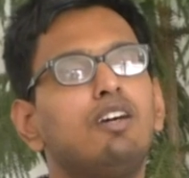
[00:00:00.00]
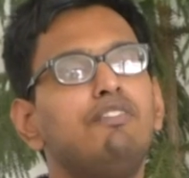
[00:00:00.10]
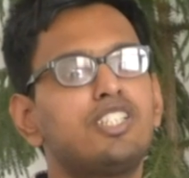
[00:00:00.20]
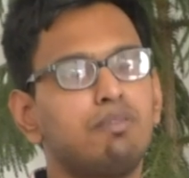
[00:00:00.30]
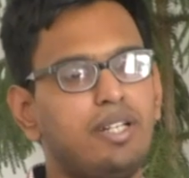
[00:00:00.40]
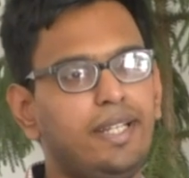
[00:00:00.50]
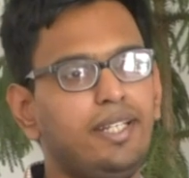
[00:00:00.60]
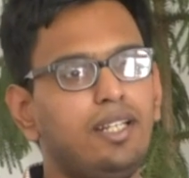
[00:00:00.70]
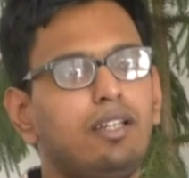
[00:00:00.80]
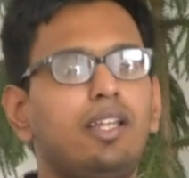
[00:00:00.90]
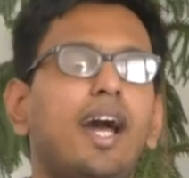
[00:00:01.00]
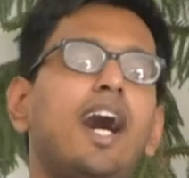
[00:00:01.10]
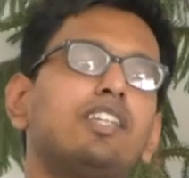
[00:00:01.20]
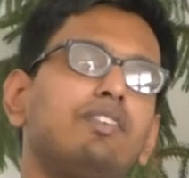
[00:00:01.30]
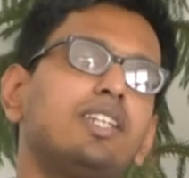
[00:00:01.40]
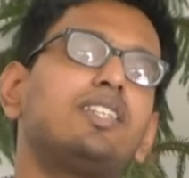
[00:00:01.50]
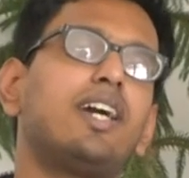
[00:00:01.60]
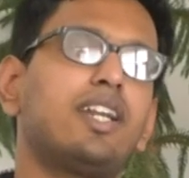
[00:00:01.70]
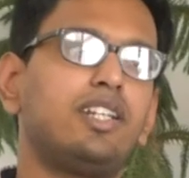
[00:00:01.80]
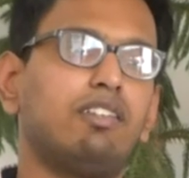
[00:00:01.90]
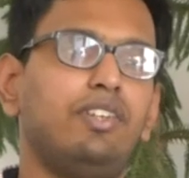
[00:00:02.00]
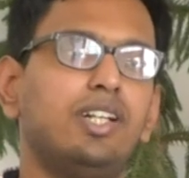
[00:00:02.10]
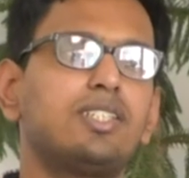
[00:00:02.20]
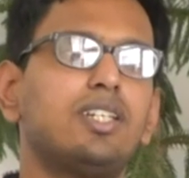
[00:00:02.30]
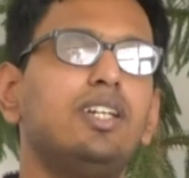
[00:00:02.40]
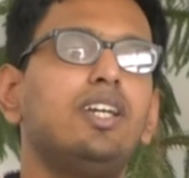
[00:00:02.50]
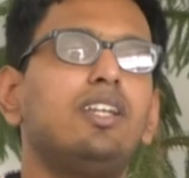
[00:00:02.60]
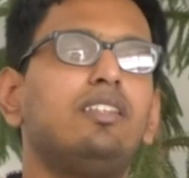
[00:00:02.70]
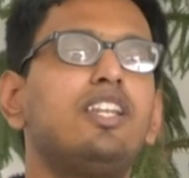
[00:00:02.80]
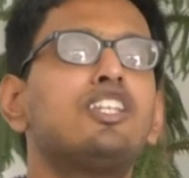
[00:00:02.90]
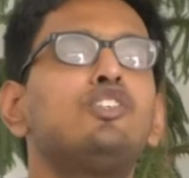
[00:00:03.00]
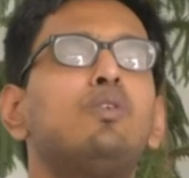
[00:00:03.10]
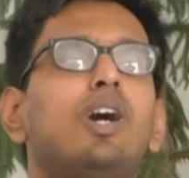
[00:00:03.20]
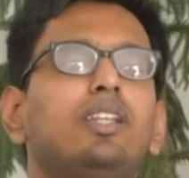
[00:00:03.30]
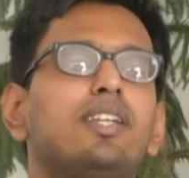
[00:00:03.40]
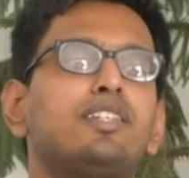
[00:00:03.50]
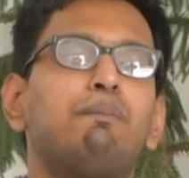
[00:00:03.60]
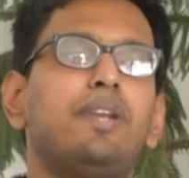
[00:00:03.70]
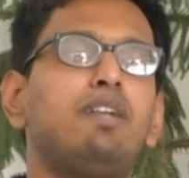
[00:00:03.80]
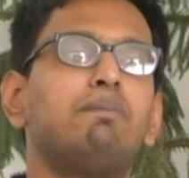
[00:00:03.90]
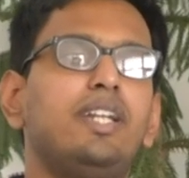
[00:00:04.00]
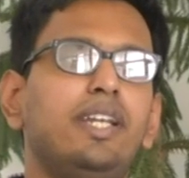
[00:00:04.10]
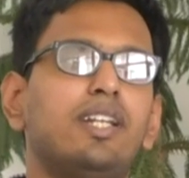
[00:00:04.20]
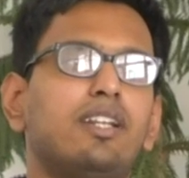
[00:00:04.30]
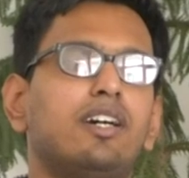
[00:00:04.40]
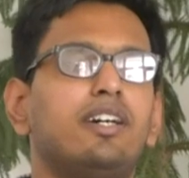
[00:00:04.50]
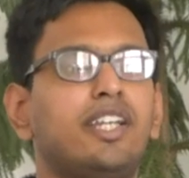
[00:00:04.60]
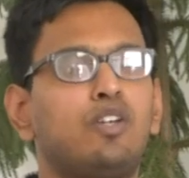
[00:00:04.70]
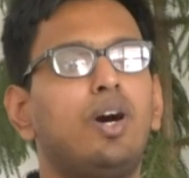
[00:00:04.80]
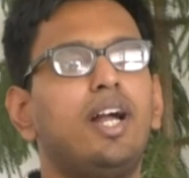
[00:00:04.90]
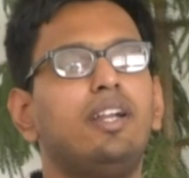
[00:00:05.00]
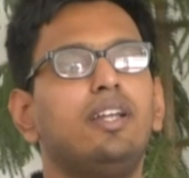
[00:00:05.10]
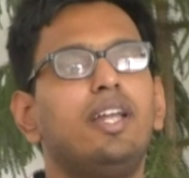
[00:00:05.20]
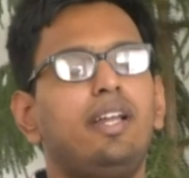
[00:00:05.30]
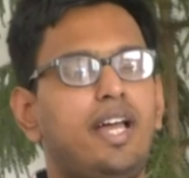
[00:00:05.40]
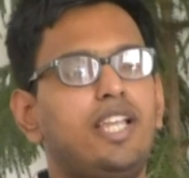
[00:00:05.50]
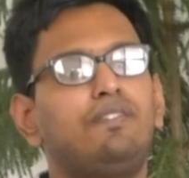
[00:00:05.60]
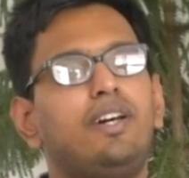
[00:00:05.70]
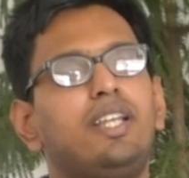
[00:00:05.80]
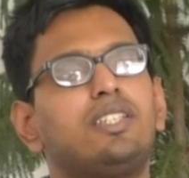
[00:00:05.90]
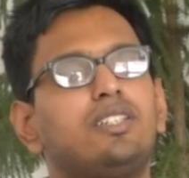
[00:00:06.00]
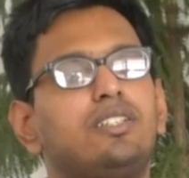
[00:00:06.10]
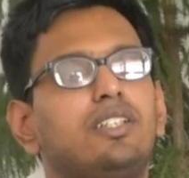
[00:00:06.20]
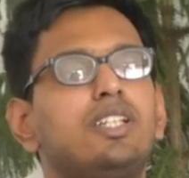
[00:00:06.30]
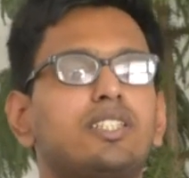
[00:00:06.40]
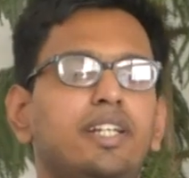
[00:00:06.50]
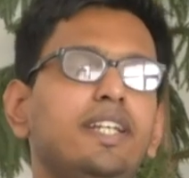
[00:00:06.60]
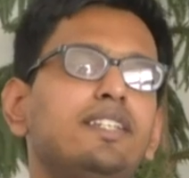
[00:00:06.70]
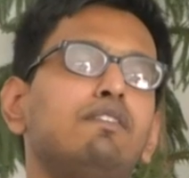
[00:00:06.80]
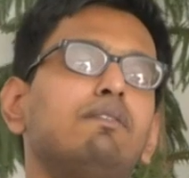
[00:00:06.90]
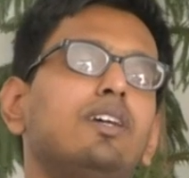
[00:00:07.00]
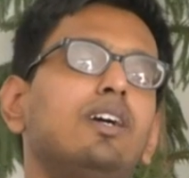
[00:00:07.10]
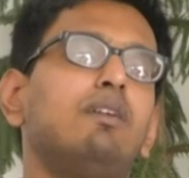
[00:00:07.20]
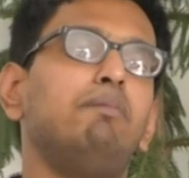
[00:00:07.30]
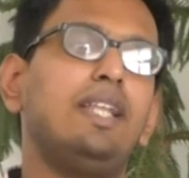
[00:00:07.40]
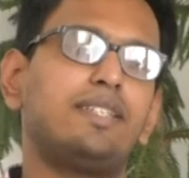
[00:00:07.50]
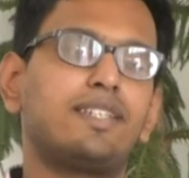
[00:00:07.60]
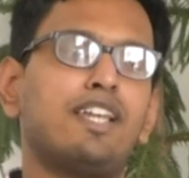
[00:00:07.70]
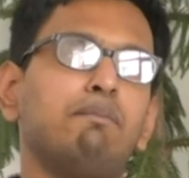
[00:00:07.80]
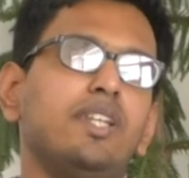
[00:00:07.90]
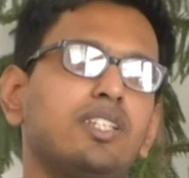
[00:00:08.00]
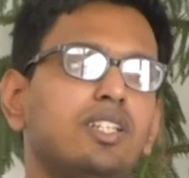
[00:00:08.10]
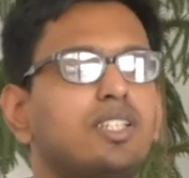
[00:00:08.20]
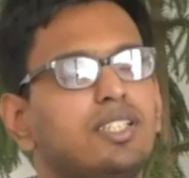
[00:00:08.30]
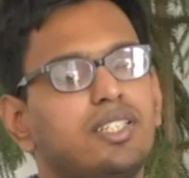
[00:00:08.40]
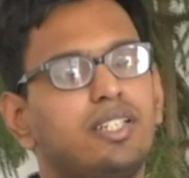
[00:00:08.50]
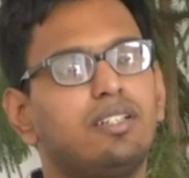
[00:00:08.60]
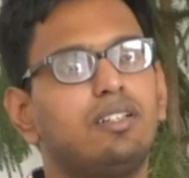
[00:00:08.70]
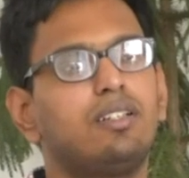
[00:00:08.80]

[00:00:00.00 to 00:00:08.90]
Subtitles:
vision material as well as the current affairs. There is no other separate material required as far as general studies in mains examination is concerned.